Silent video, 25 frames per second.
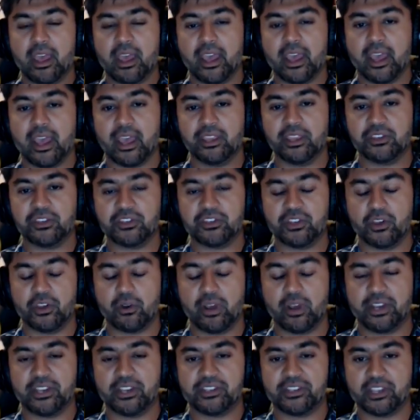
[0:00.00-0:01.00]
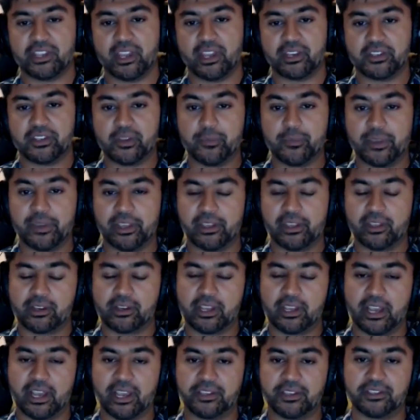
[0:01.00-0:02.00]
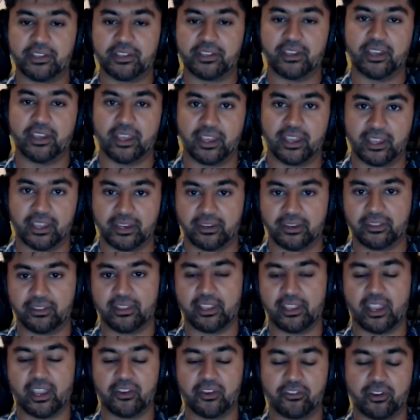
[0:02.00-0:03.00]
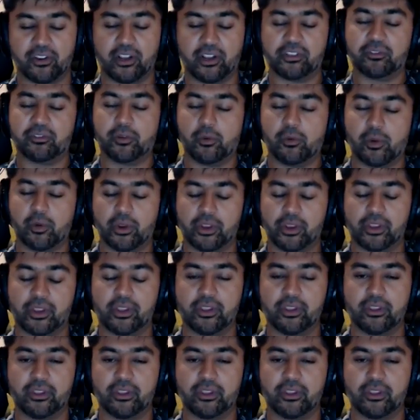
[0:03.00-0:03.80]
And so I designed Camille, Kaisa, and the Aatrox rework.